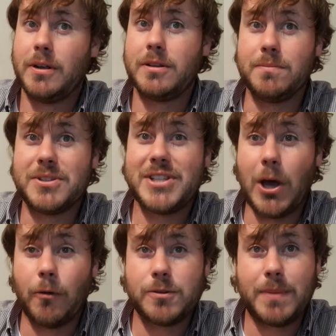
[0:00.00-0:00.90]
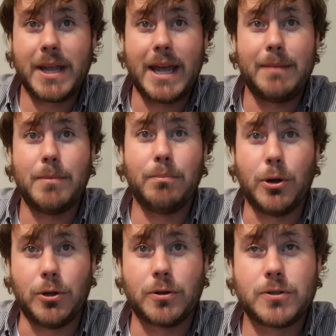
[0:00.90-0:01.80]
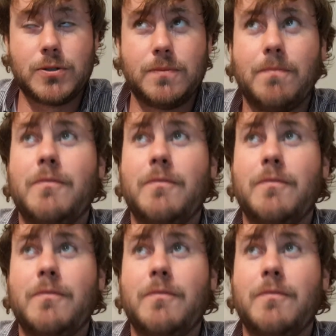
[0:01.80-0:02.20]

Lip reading: themselves became monarchs?